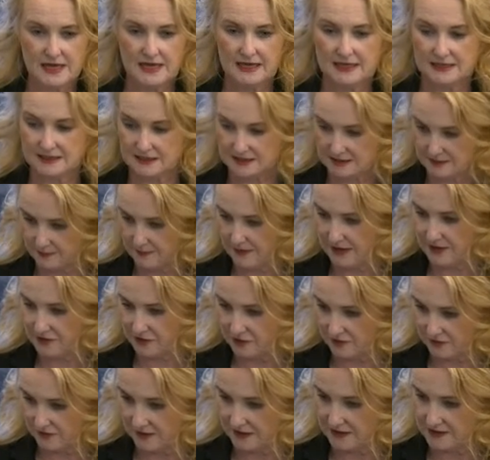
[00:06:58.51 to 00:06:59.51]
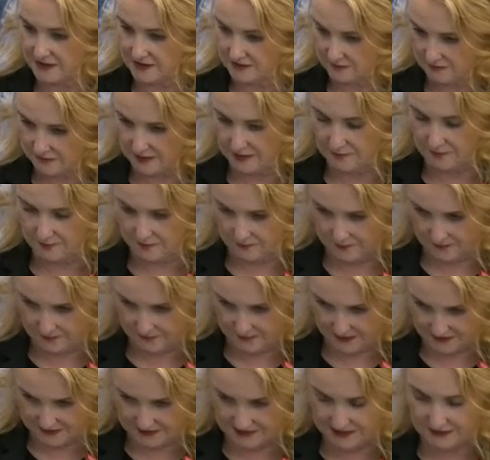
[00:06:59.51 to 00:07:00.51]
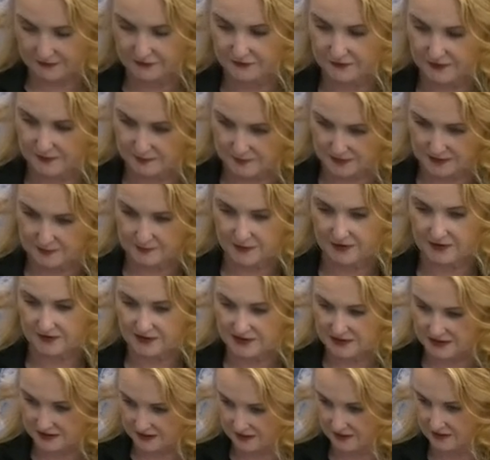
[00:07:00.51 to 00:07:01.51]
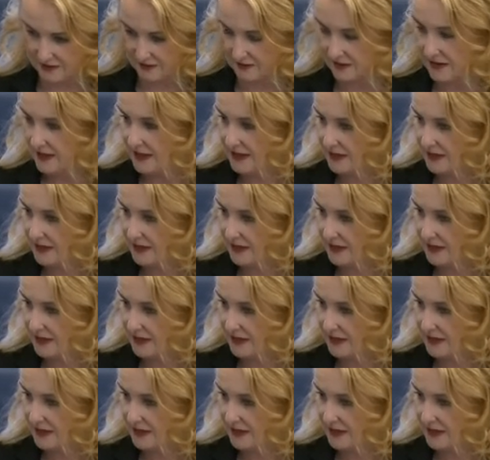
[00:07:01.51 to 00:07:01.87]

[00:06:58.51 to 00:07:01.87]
it is a matter that myself and my party are